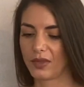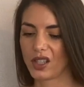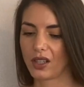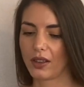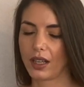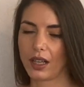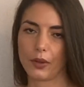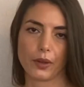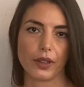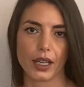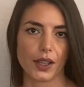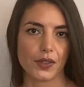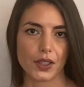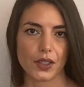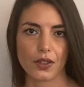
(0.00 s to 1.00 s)
that I wouldn't
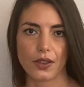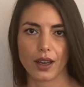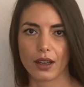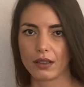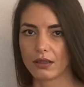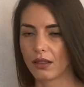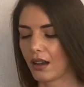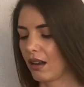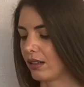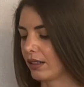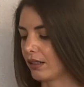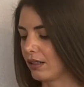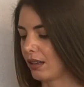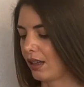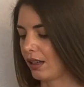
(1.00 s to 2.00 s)
have to do that
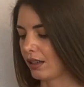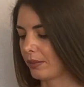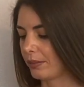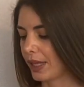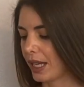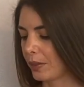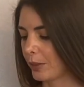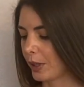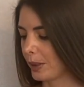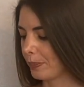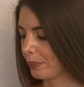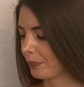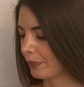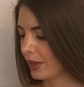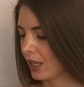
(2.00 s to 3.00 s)
on camera.
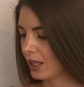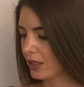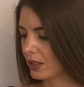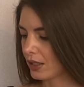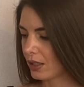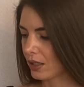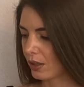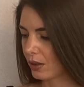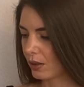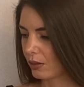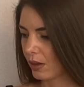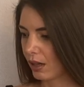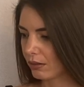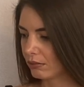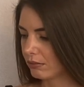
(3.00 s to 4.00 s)
So,
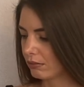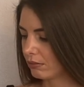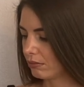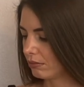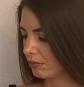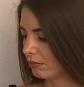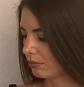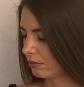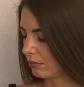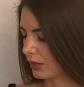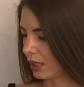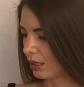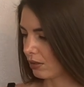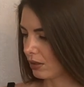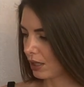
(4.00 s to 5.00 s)
oh!
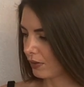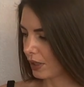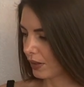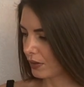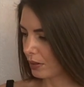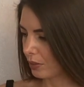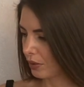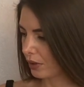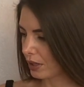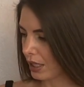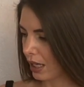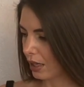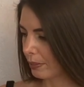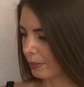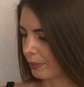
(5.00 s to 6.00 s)
I don't even have to pull the
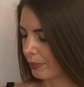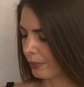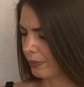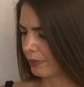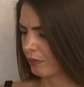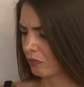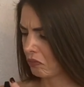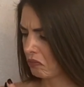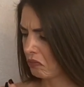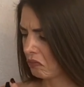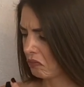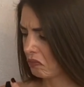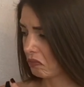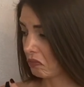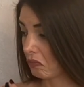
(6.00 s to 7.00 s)
tab.
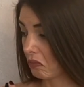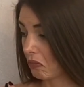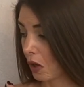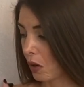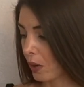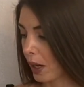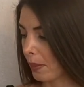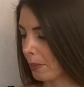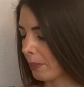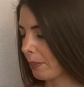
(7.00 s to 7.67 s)
Okay.